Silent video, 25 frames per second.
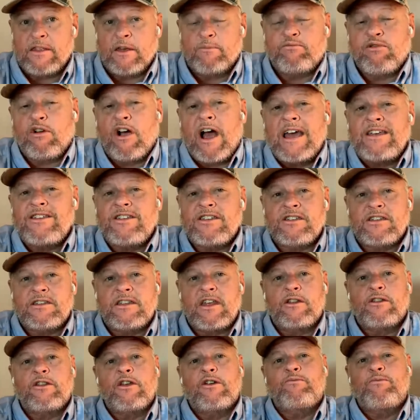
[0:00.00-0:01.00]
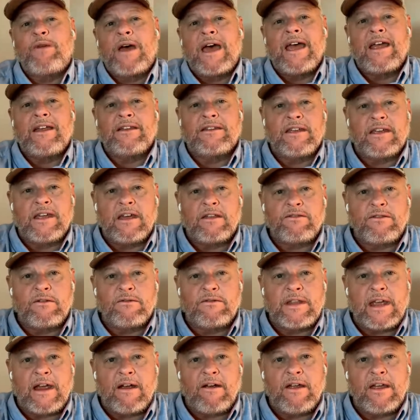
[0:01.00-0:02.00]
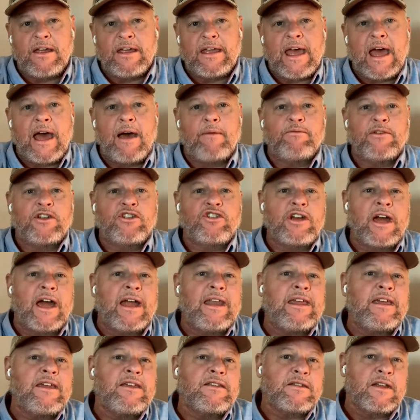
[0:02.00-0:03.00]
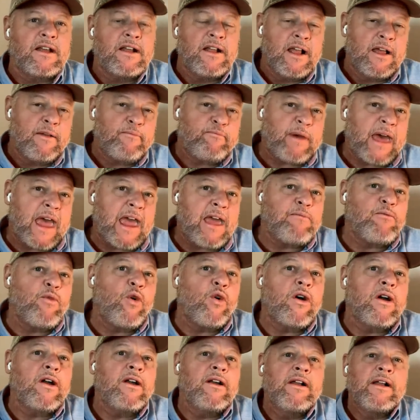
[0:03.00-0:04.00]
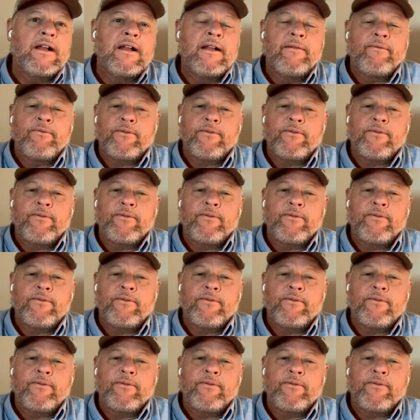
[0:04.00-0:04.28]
and the prices that they're paying to get through Darien Gap, the Chinese pay more.